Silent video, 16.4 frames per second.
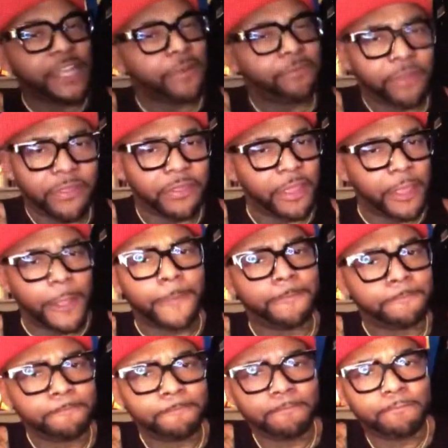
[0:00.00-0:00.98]
everything.
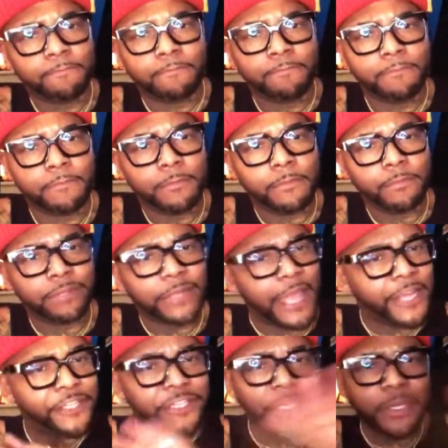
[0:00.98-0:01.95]

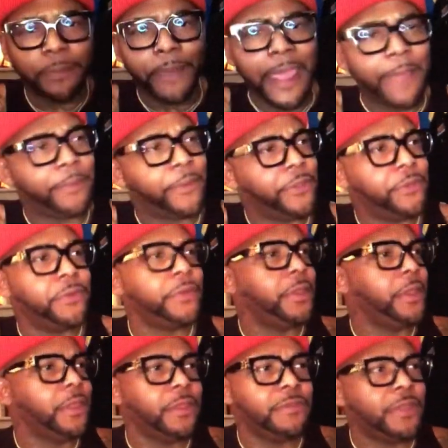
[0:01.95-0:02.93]
Blank sheet of paper. You
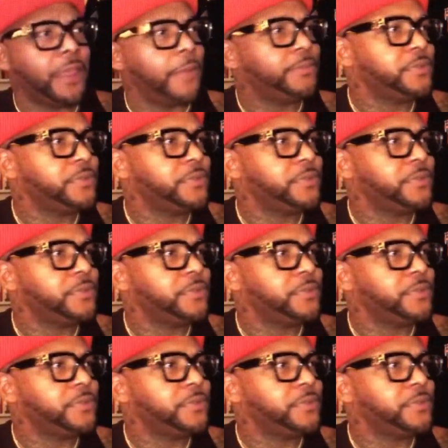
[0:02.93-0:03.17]
get an